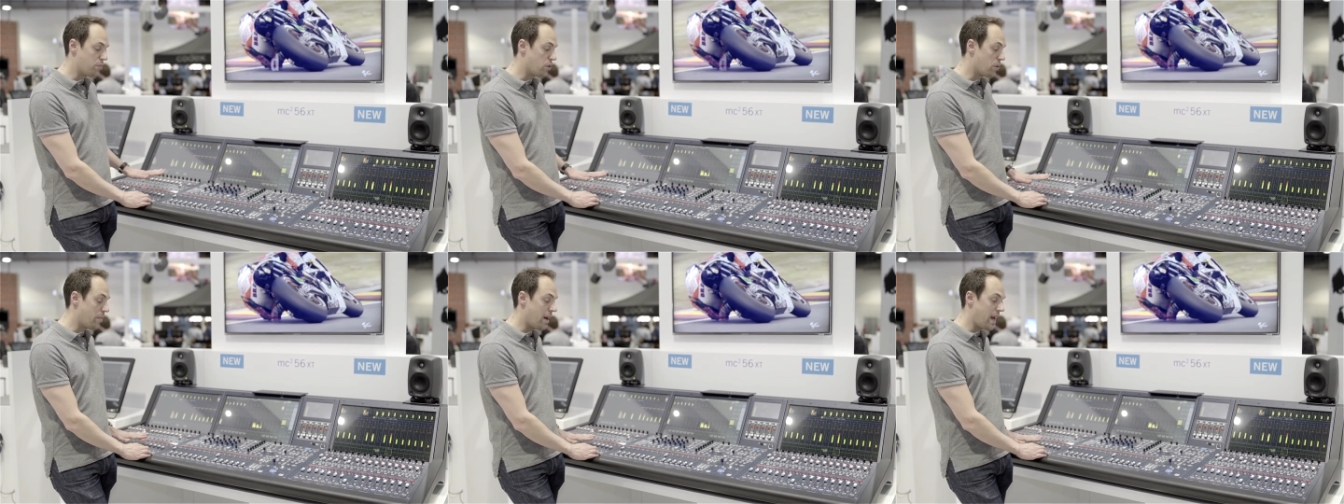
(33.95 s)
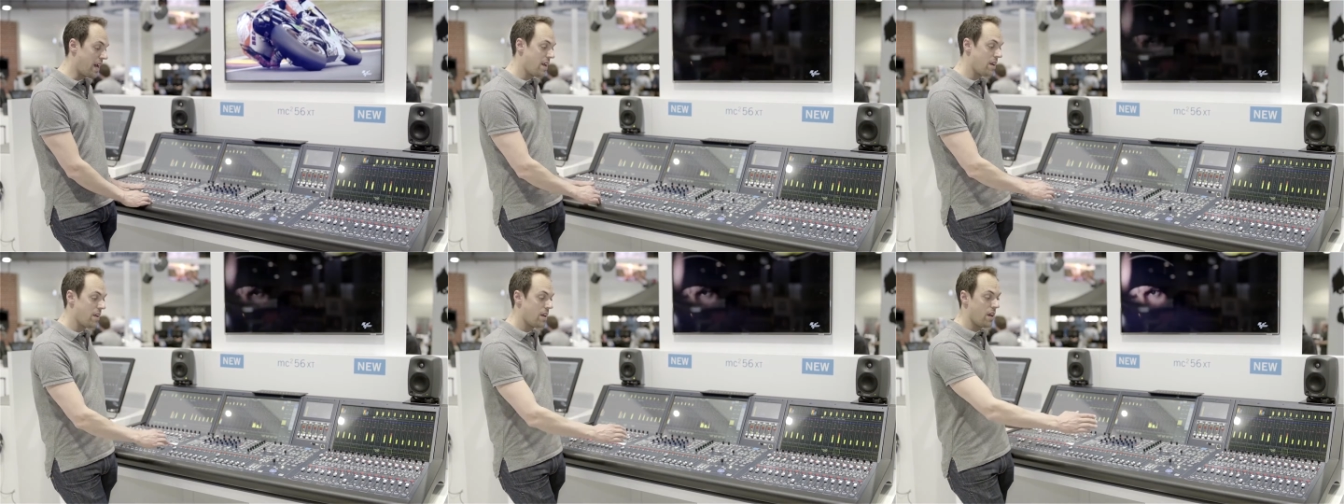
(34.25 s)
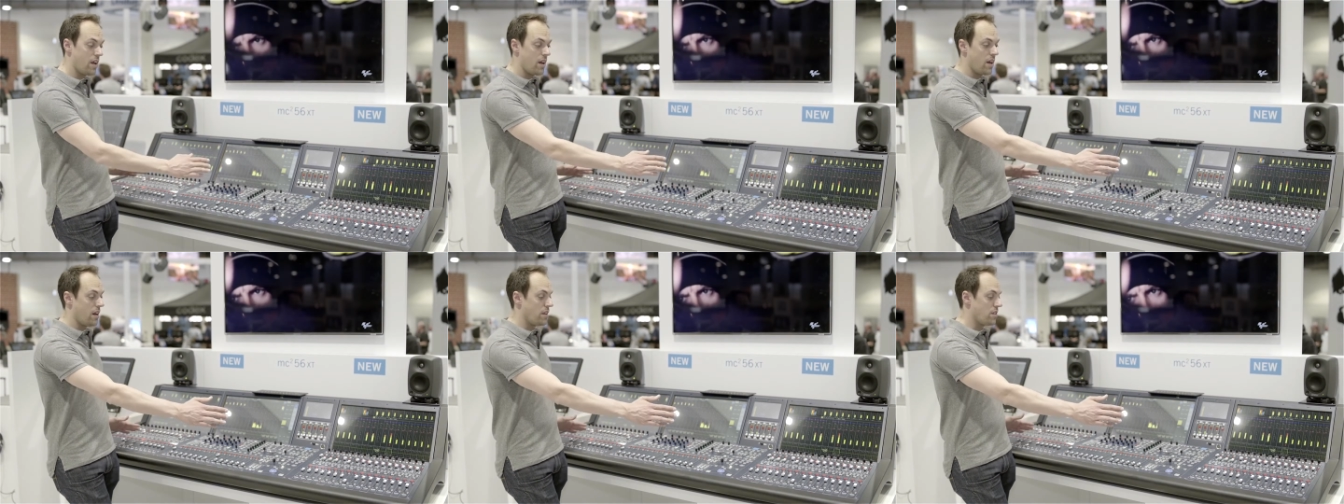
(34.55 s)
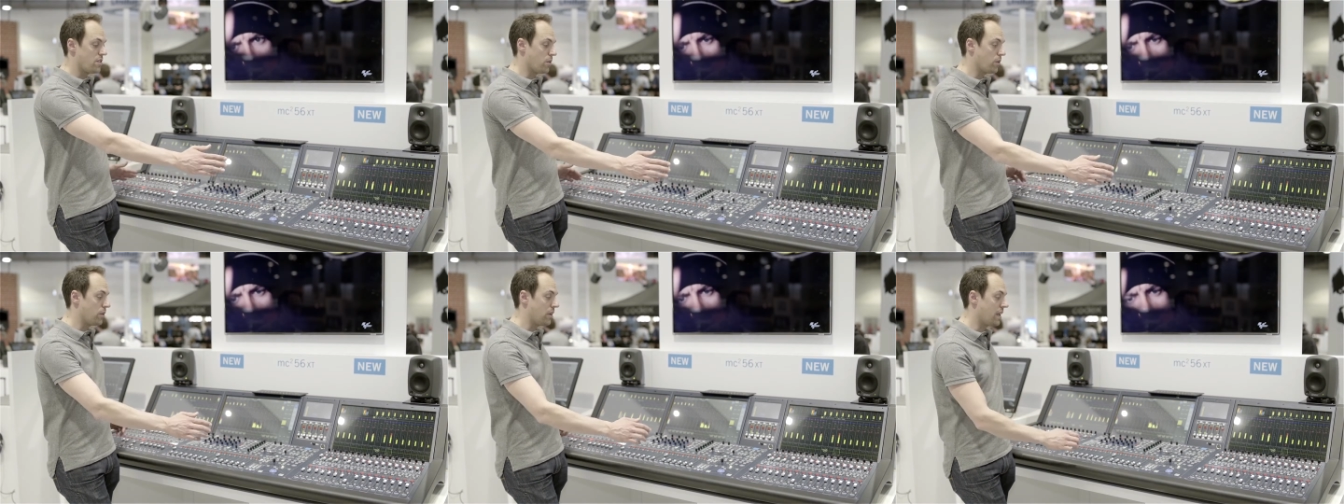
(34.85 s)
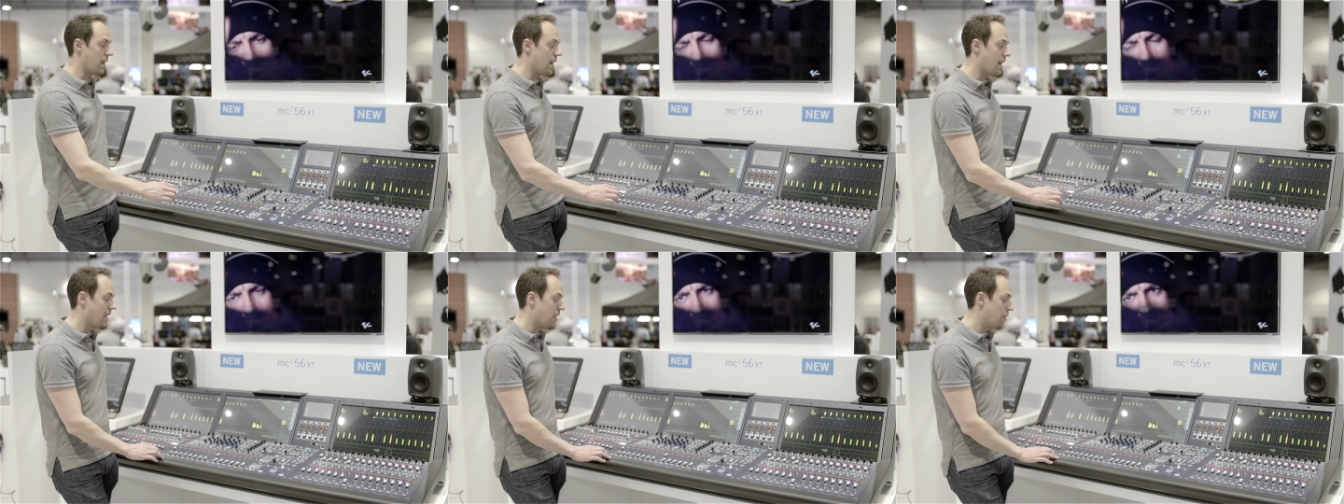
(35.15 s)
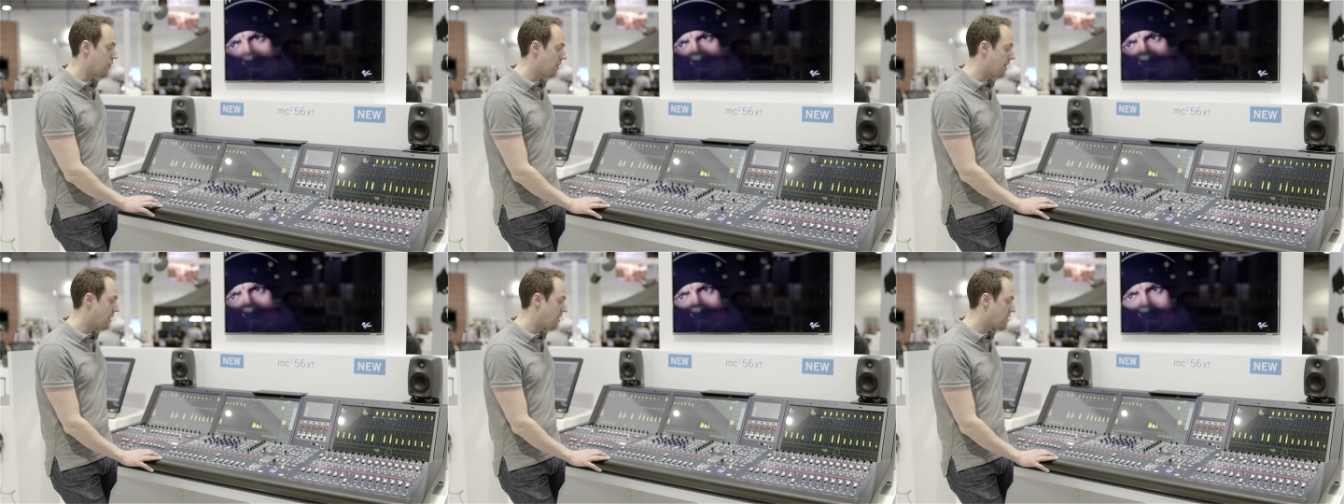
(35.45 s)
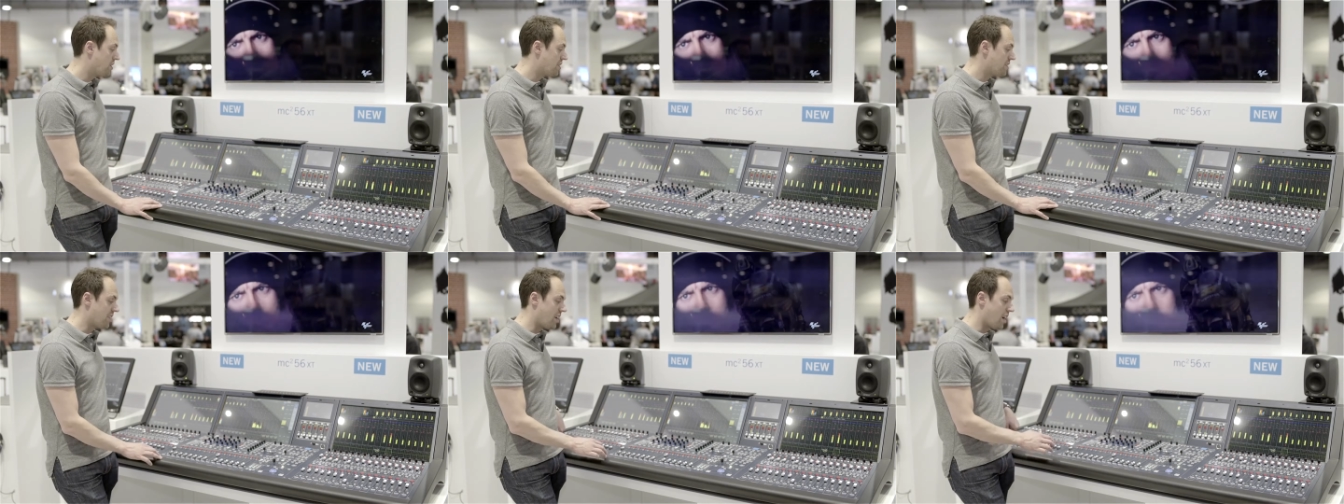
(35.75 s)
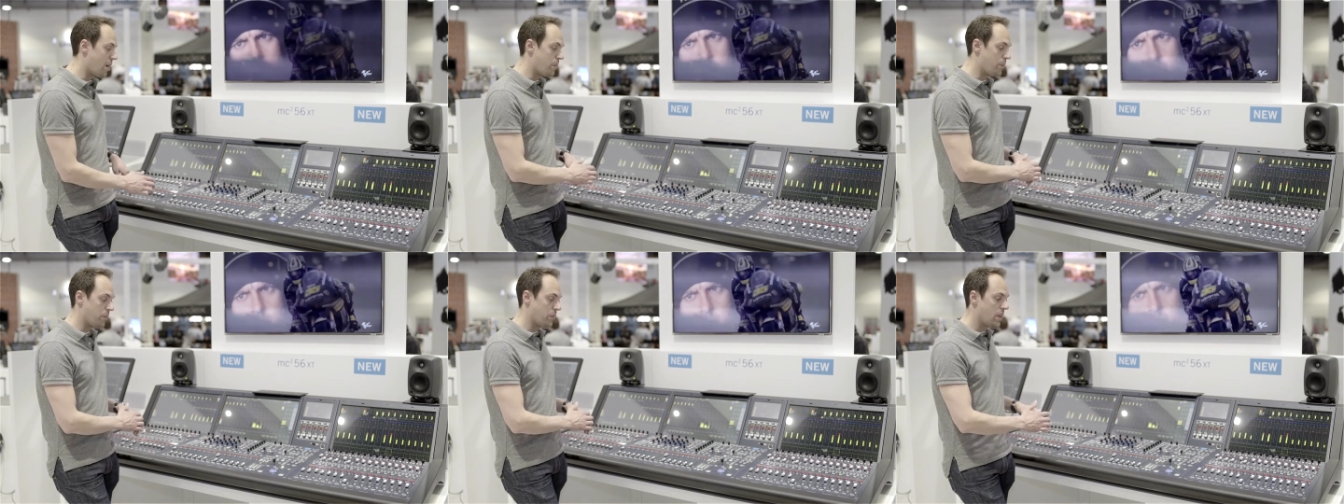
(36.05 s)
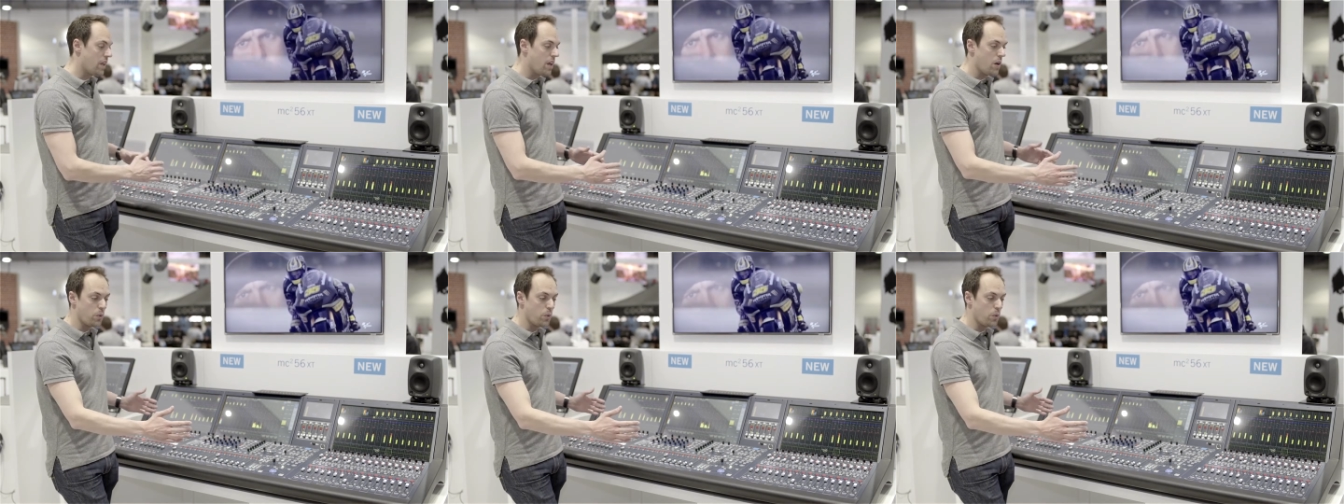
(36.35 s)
per bay totally 80 faders, um,